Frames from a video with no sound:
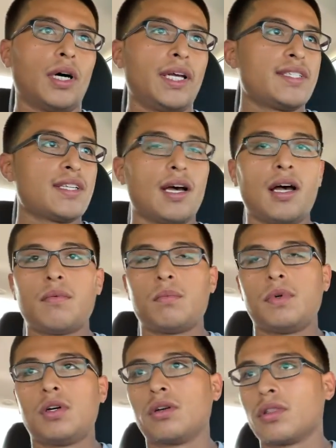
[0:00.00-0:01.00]
what is up
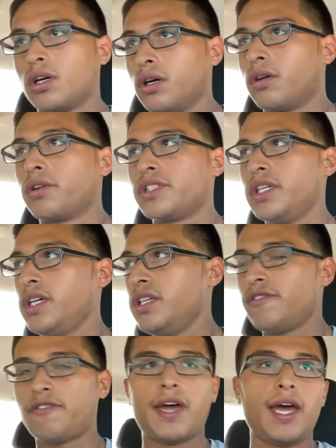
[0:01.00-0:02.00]
the
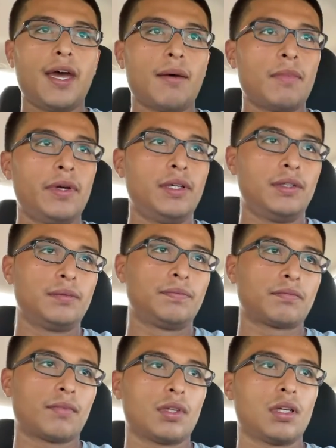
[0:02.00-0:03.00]
Ortiz fam
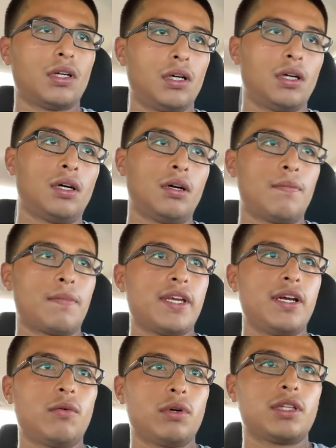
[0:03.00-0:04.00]

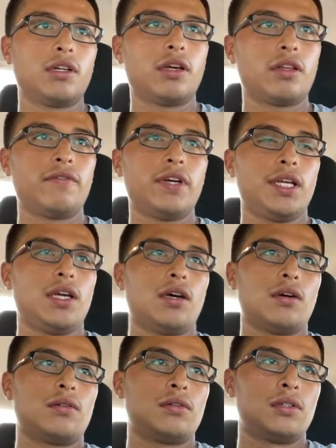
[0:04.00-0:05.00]
um, here with another
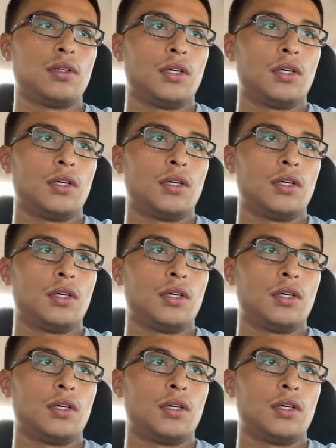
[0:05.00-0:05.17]
video